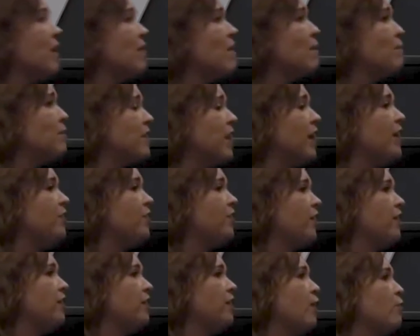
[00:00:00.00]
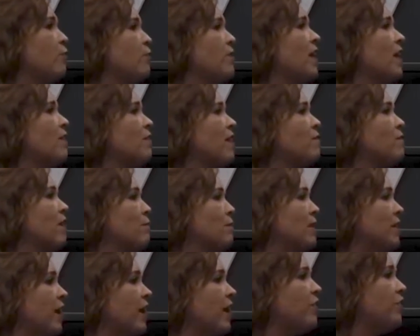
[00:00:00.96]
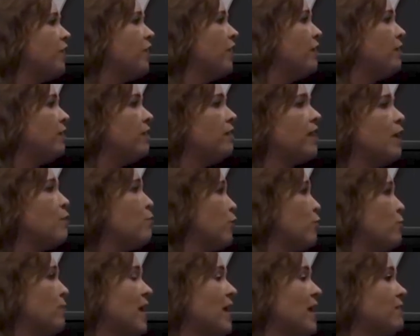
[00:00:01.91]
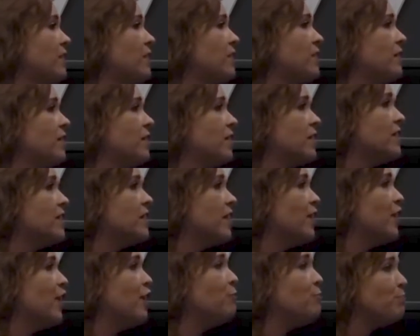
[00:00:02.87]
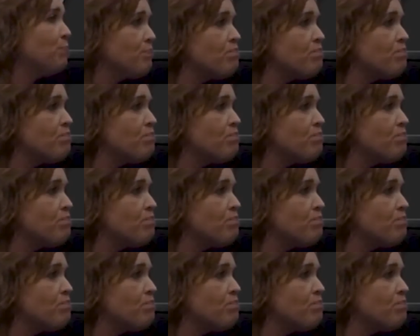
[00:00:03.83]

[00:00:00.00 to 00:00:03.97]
their reputation, and without that reputation, they wouldn't be able to continue.